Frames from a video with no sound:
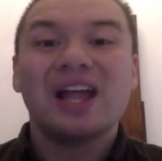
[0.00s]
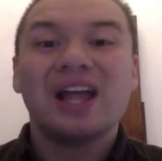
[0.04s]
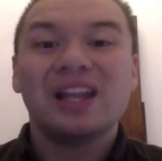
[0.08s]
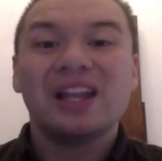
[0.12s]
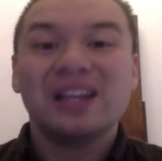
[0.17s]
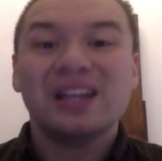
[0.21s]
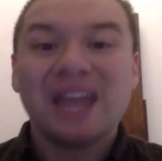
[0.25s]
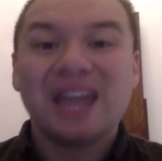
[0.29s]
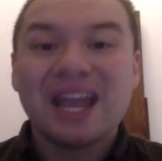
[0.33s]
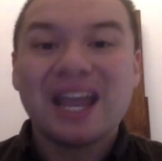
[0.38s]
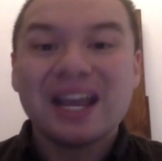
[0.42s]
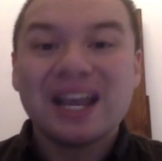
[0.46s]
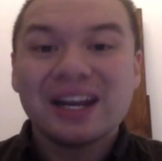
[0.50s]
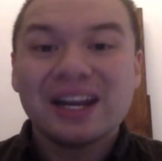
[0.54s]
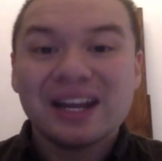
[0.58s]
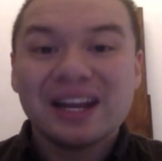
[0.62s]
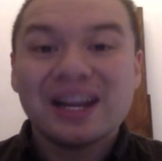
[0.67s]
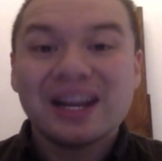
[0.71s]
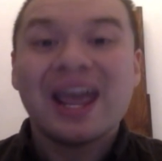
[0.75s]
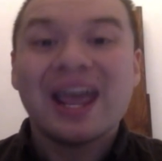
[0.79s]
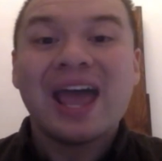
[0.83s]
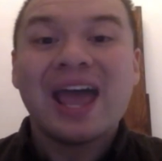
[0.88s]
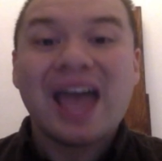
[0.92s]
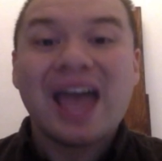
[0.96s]

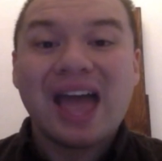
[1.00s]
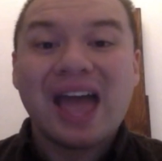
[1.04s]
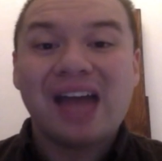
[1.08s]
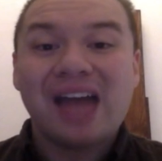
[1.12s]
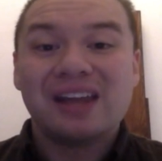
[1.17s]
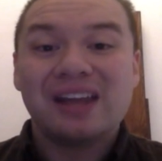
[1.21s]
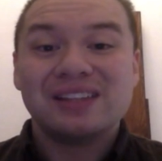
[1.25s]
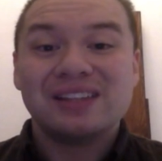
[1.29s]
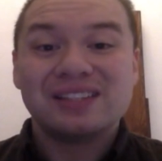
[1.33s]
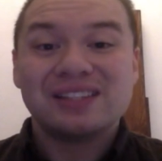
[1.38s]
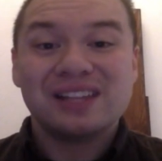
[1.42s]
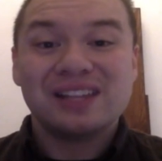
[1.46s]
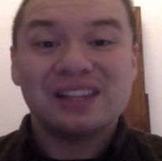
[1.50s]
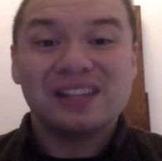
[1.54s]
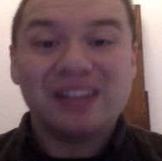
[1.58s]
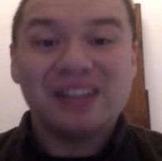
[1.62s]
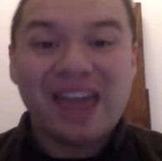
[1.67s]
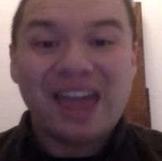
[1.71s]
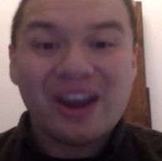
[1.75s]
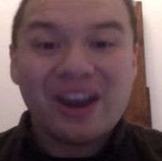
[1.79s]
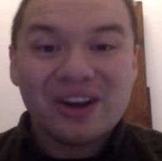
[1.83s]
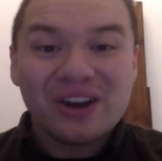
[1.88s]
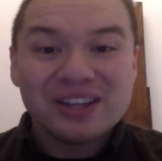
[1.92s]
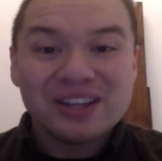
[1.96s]
elated at its
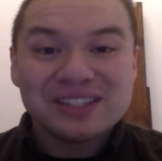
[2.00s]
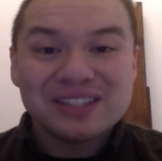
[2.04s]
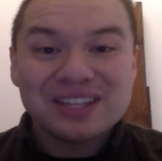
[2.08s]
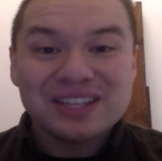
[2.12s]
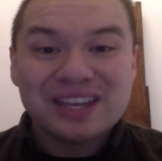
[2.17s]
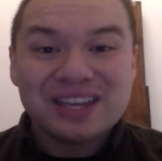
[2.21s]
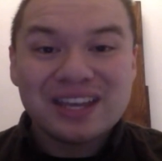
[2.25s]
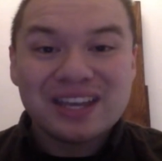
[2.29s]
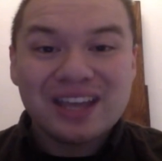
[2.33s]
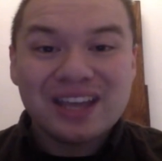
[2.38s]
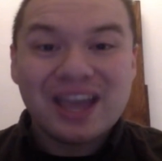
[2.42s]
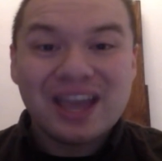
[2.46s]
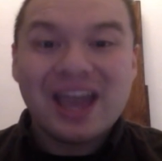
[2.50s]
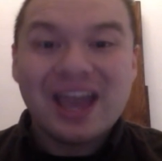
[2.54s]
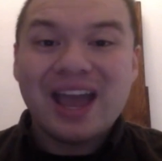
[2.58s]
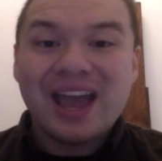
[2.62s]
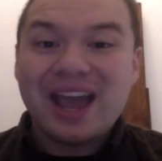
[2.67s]
hilarity